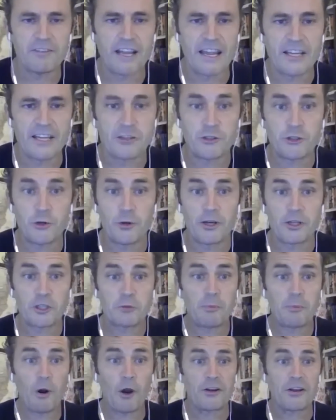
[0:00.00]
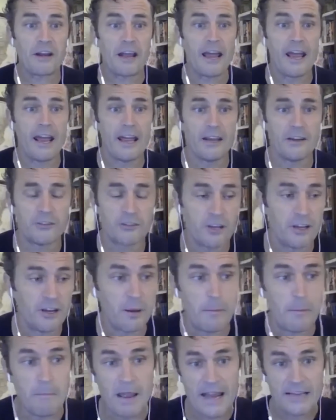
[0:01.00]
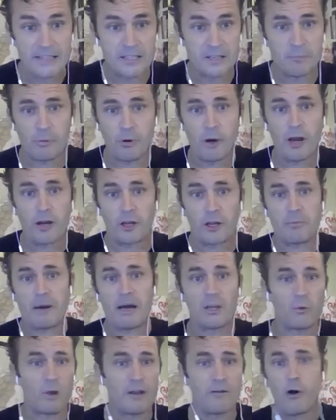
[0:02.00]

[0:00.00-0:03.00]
days shooting Spartan Edge, an amazing product, by the way.